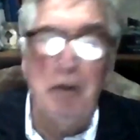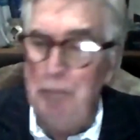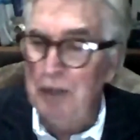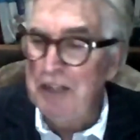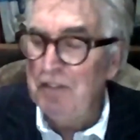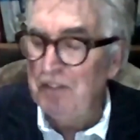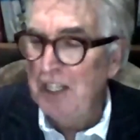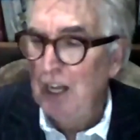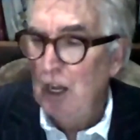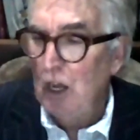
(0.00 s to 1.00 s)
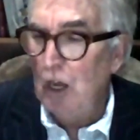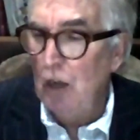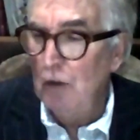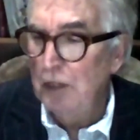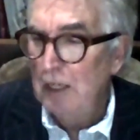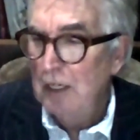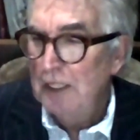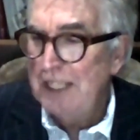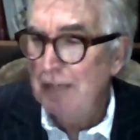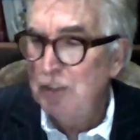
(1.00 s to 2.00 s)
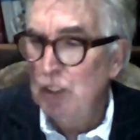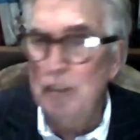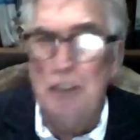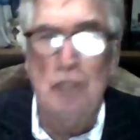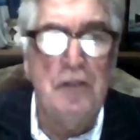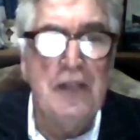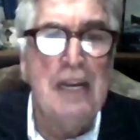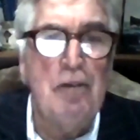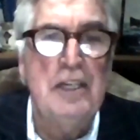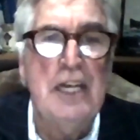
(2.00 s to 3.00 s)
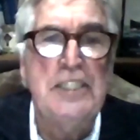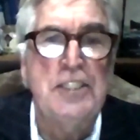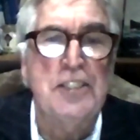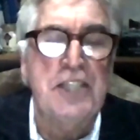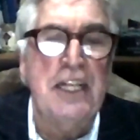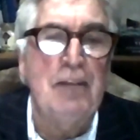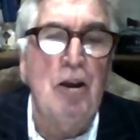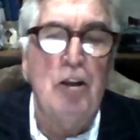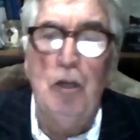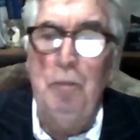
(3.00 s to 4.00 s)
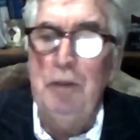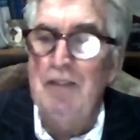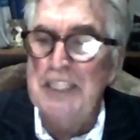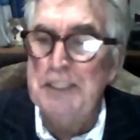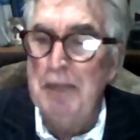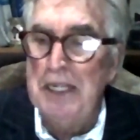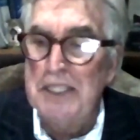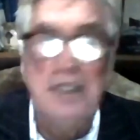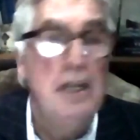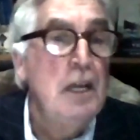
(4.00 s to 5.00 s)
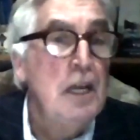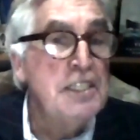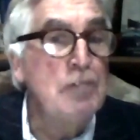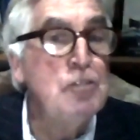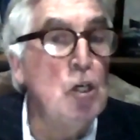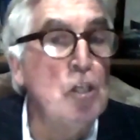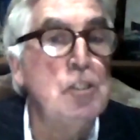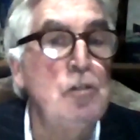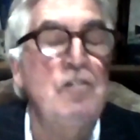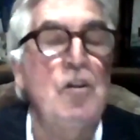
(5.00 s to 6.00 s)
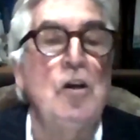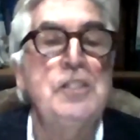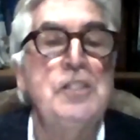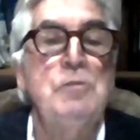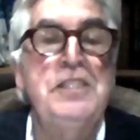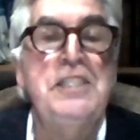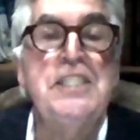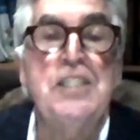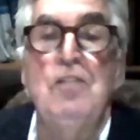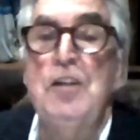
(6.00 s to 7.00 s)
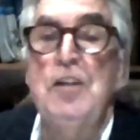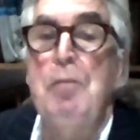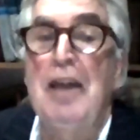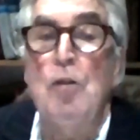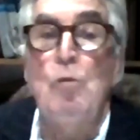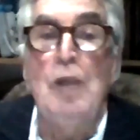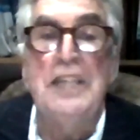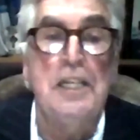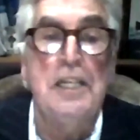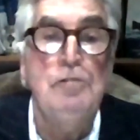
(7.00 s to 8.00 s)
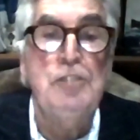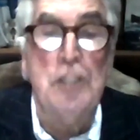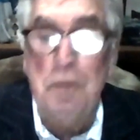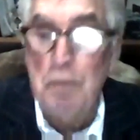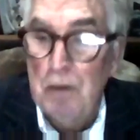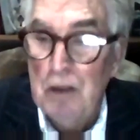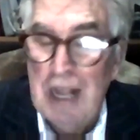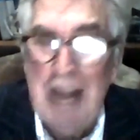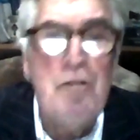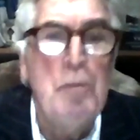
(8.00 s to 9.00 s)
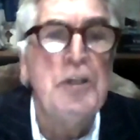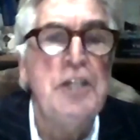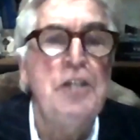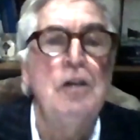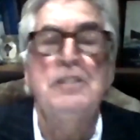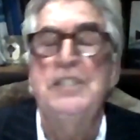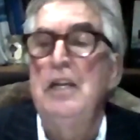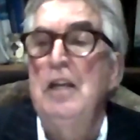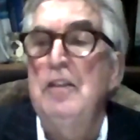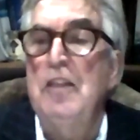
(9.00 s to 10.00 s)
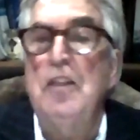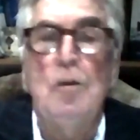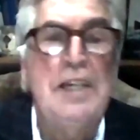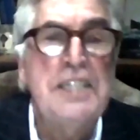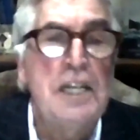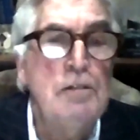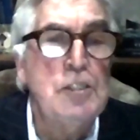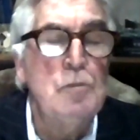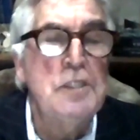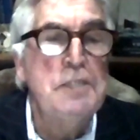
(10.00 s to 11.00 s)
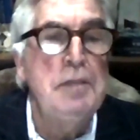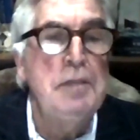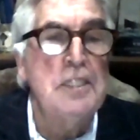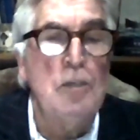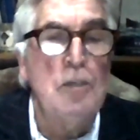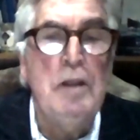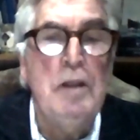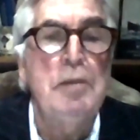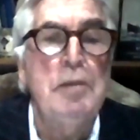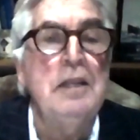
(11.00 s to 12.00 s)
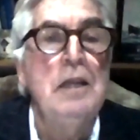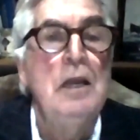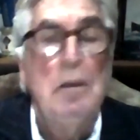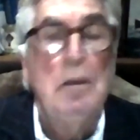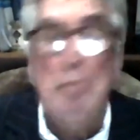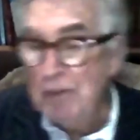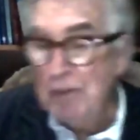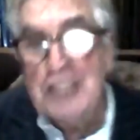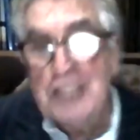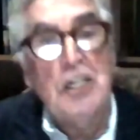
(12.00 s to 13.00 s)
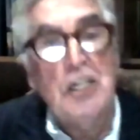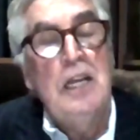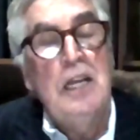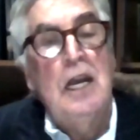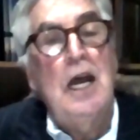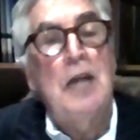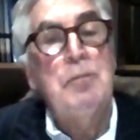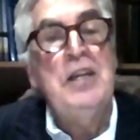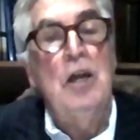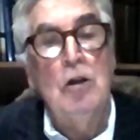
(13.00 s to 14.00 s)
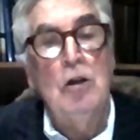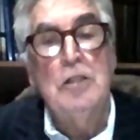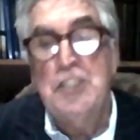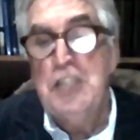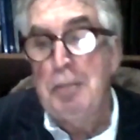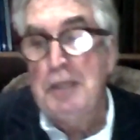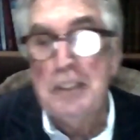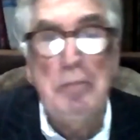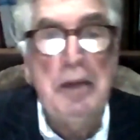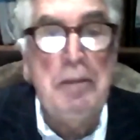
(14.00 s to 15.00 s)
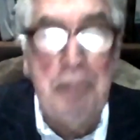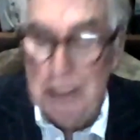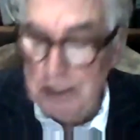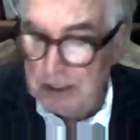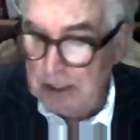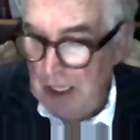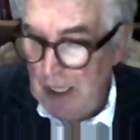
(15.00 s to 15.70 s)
very briefly on South Georgia and the area, let's just think about a couple of aspects. South Georgia, of course, was discovered by the Resolution. Everybody knows that the Resolution was built in Whitby, but it was actually had been a Hull ship. It had been built